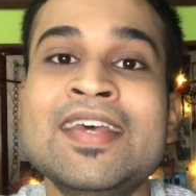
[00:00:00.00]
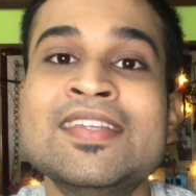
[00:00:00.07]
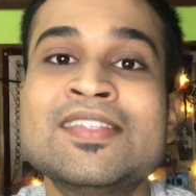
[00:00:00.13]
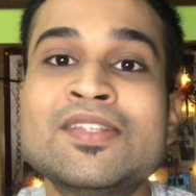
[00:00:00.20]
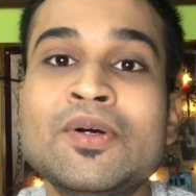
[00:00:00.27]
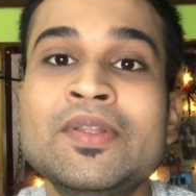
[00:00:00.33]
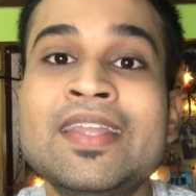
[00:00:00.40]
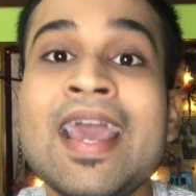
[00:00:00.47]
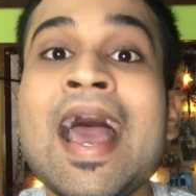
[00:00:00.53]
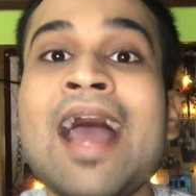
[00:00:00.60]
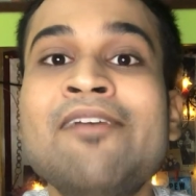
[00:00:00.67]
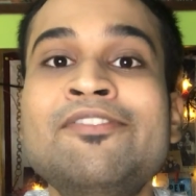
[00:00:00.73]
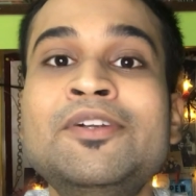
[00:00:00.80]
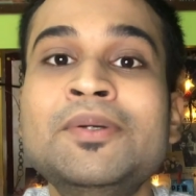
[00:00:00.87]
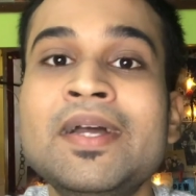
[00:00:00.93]
So they
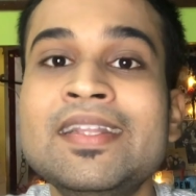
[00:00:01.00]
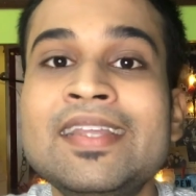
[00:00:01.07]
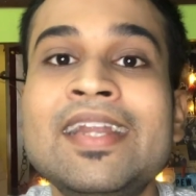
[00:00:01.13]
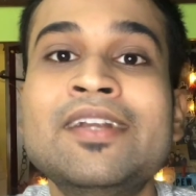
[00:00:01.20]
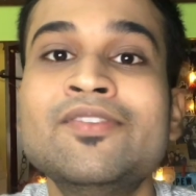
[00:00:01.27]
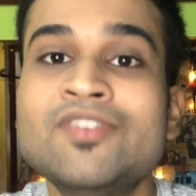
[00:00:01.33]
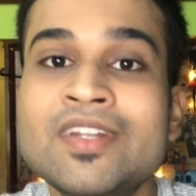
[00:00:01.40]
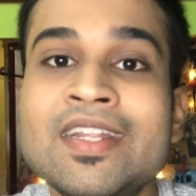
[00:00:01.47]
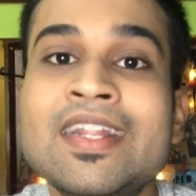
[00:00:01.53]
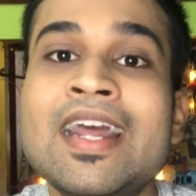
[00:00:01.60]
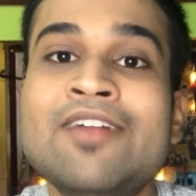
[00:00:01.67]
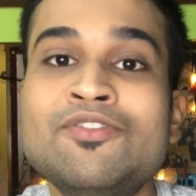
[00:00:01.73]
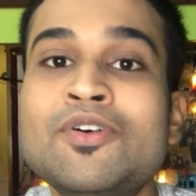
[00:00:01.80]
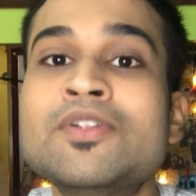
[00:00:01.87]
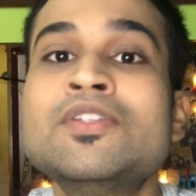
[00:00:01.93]
have to, at the end of the day, they
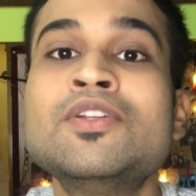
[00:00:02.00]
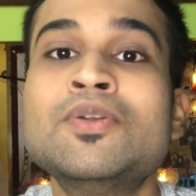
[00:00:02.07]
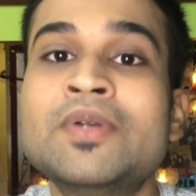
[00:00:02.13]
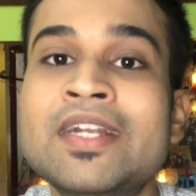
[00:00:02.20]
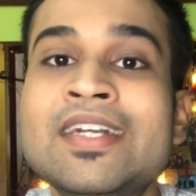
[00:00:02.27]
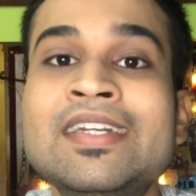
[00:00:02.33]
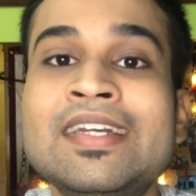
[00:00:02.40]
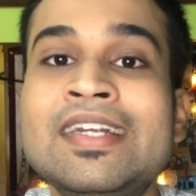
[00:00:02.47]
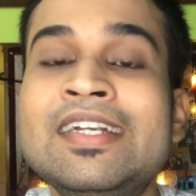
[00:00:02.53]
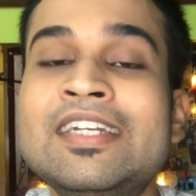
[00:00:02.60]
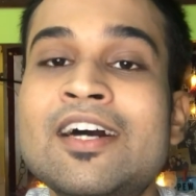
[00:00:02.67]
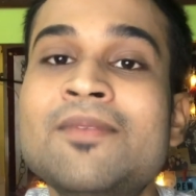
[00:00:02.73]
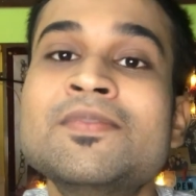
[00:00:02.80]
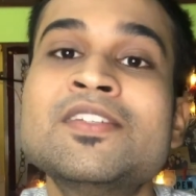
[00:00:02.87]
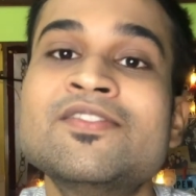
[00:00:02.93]
have to also look it in
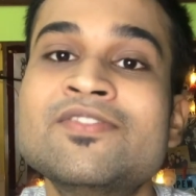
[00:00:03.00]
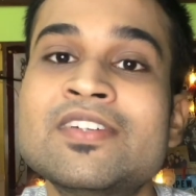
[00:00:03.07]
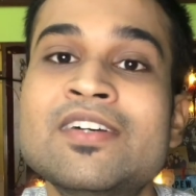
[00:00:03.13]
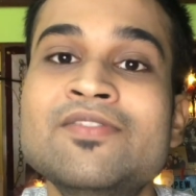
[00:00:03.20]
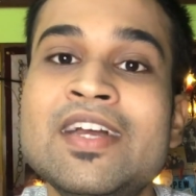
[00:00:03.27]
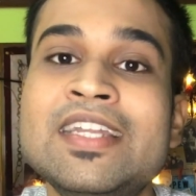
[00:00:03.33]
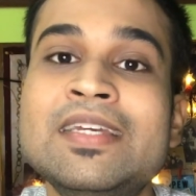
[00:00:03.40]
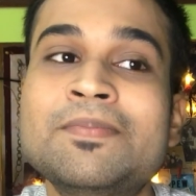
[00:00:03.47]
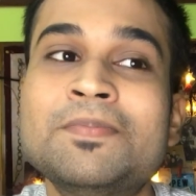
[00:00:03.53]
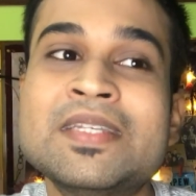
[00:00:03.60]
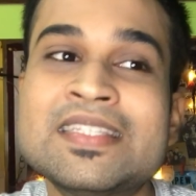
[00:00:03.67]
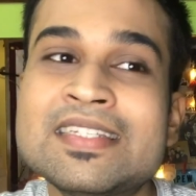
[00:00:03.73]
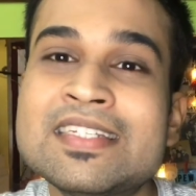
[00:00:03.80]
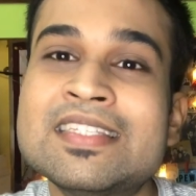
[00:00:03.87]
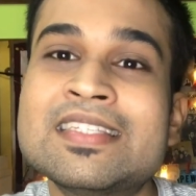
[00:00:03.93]
terms of a very
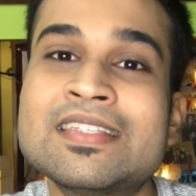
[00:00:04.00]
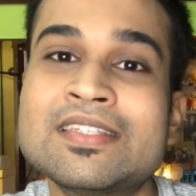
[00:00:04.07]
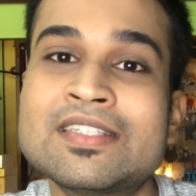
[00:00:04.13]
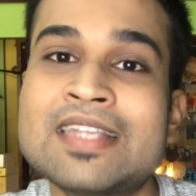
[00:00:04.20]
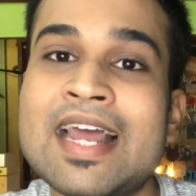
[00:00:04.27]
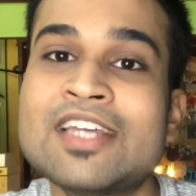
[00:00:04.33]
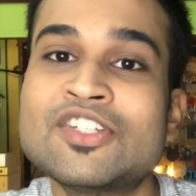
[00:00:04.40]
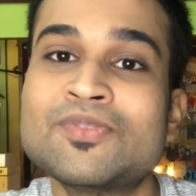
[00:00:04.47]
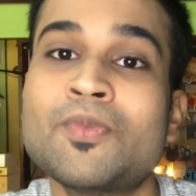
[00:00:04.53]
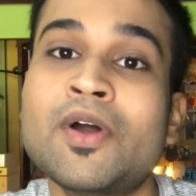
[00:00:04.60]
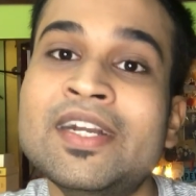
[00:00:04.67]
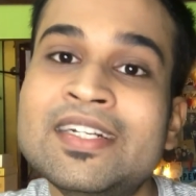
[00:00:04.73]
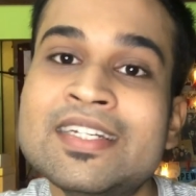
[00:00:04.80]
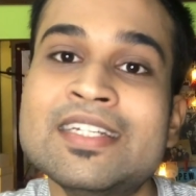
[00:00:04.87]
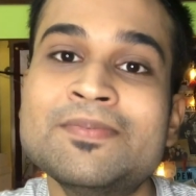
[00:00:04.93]
business slash
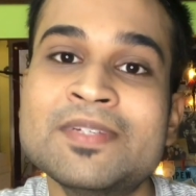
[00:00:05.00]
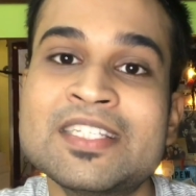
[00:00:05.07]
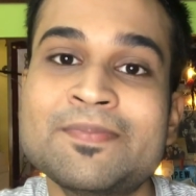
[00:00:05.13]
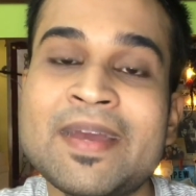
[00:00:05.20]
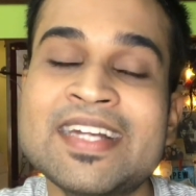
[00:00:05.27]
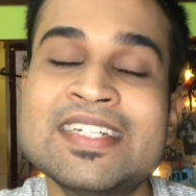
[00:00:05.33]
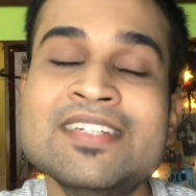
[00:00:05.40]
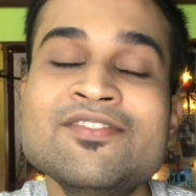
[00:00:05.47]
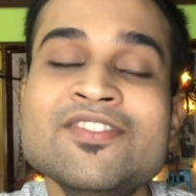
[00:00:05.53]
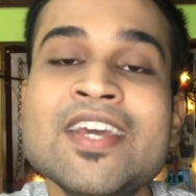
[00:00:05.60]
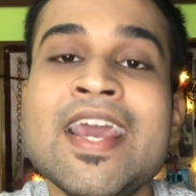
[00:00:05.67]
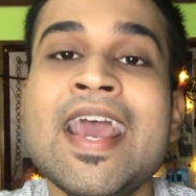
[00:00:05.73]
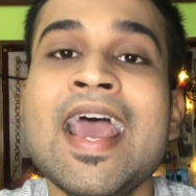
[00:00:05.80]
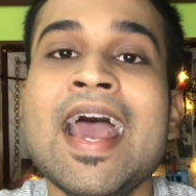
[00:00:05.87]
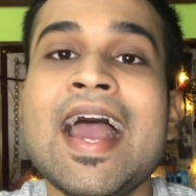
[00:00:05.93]
monetary perspective.
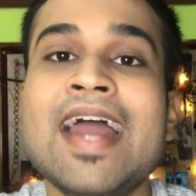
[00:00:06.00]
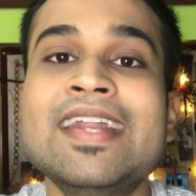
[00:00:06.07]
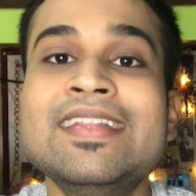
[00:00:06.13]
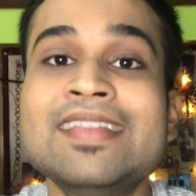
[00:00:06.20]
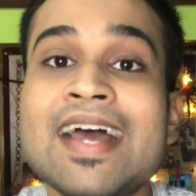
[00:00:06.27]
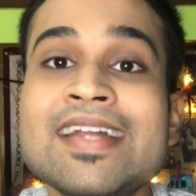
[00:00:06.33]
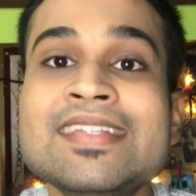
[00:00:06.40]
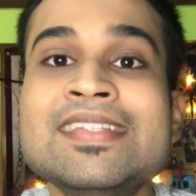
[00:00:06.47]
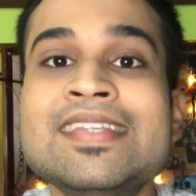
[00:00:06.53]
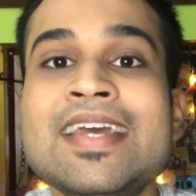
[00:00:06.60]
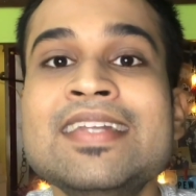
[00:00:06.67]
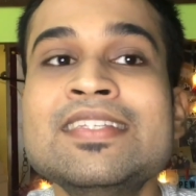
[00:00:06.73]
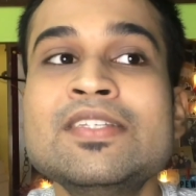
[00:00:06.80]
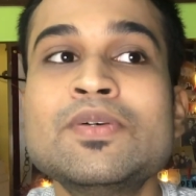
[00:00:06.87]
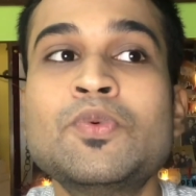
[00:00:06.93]
And in that
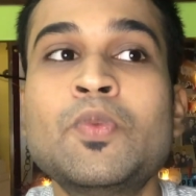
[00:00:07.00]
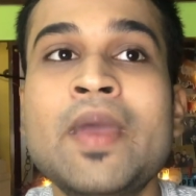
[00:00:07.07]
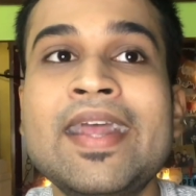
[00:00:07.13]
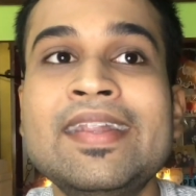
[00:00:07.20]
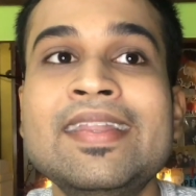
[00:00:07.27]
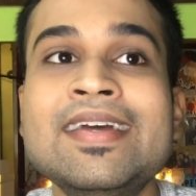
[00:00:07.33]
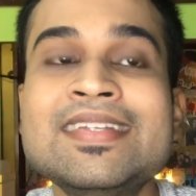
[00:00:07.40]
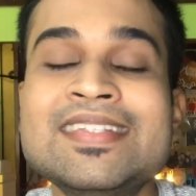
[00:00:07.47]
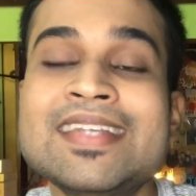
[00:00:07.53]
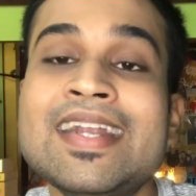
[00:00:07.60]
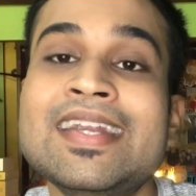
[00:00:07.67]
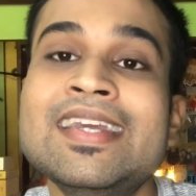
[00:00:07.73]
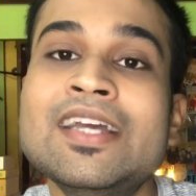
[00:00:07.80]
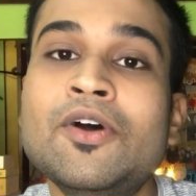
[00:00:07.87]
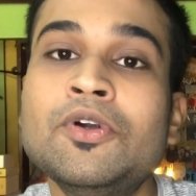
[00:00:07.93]
sense, when they're
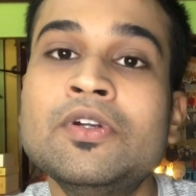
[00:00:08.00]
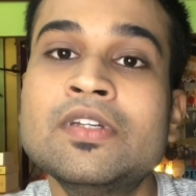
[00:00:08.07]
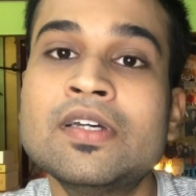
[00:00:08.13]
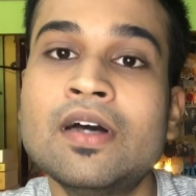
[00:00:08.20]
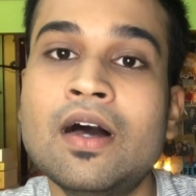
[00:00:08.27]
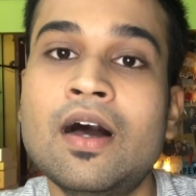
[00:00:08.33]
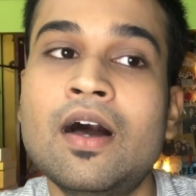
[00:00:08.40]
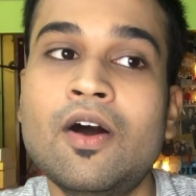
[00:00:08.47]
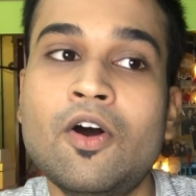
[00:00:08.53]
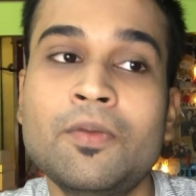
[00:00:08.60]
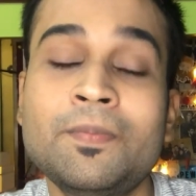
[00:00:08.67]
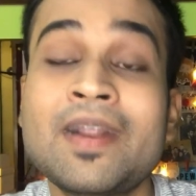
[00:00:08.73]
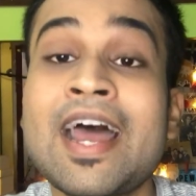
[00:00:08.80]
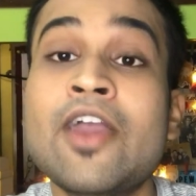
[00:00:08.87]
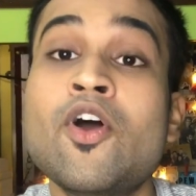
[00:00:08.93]
sending out or
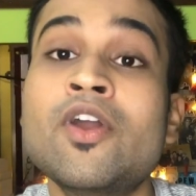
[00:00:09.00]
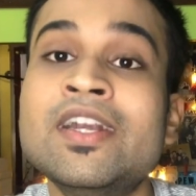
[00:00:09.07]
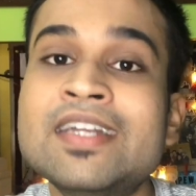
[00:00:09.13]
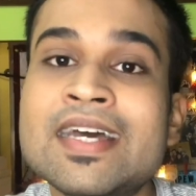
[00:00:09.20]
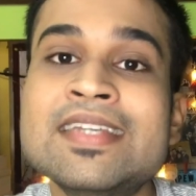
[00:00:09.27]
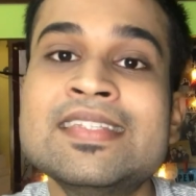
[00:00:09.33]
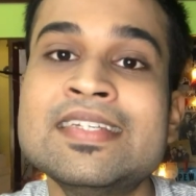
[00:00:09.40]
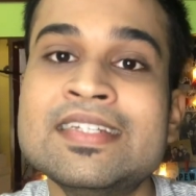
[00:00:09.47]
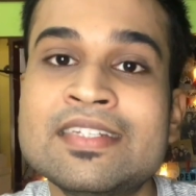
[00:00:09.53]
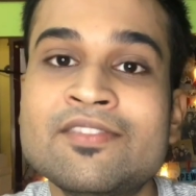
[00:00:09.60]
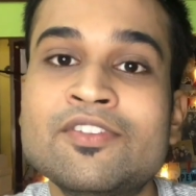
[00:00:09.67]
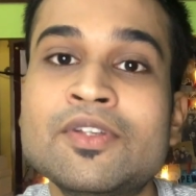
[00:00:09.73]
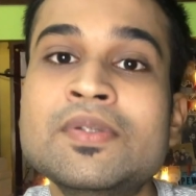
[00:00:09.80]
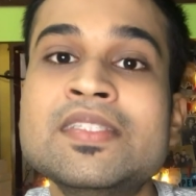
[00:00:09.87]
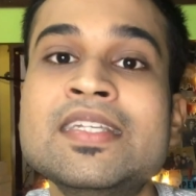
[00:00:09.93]
prioritizing
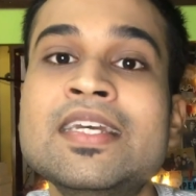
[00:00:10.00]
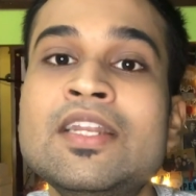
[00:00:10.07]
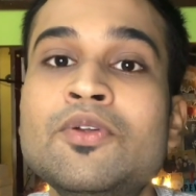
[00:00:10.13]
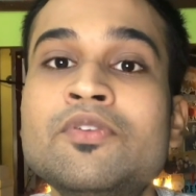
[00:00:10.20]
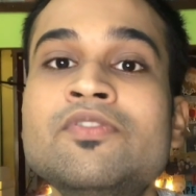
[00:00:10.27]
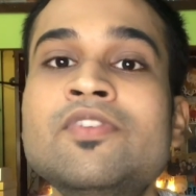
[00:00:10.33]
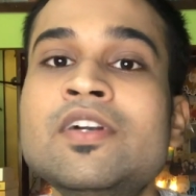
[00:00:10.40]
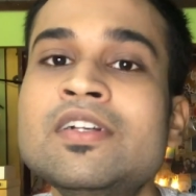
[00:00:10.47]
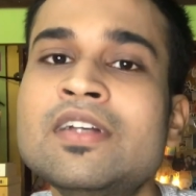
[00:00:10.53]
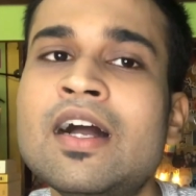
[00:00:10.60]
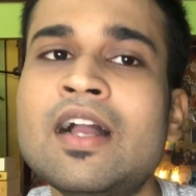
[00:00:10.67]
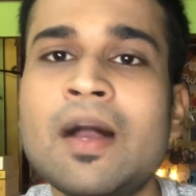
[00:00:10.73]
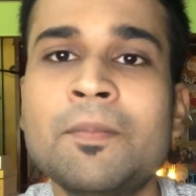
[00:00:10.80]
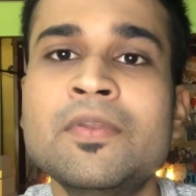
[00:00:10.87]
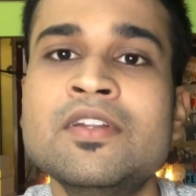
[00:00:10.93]
reviews, they look for a
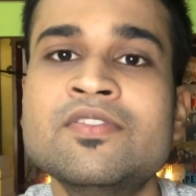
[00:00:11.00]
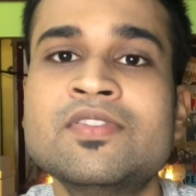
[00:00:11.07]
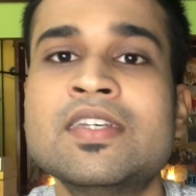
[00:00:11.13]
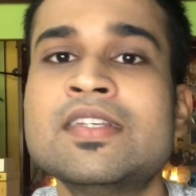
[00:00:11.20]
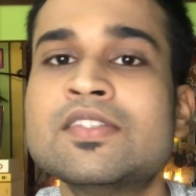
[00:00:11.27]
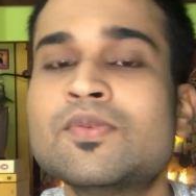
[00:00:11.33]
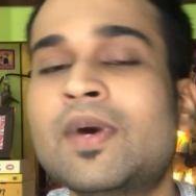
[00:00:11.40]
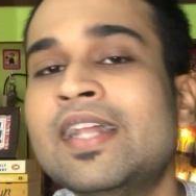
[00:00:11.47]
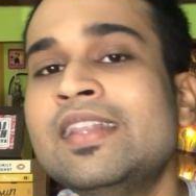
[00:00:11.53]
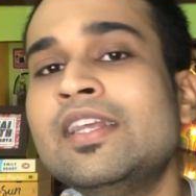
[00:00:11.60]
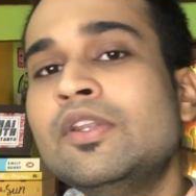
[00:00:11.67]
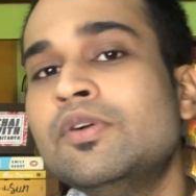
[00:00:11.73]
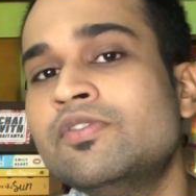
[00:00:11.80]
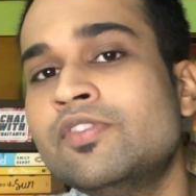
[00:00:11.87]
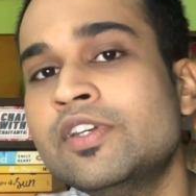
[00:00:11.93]
couple of things. One, they
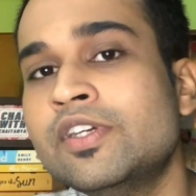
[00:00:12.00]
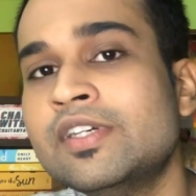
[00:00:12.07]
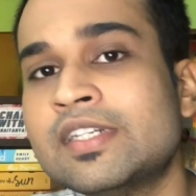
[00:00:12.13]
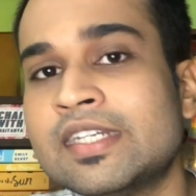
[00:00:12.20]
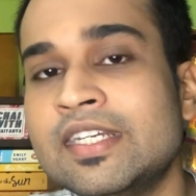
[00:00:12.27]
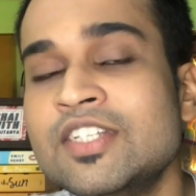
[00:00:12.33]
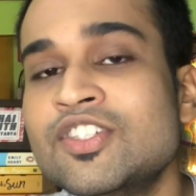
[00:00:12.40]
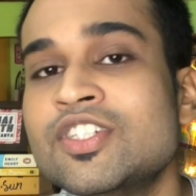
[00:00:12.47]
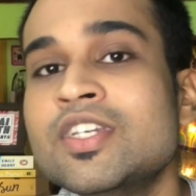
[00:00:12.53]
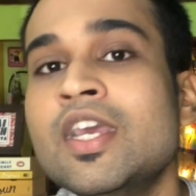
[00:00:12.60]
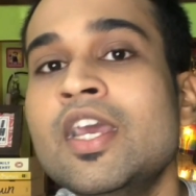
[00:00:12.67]
look for your reach.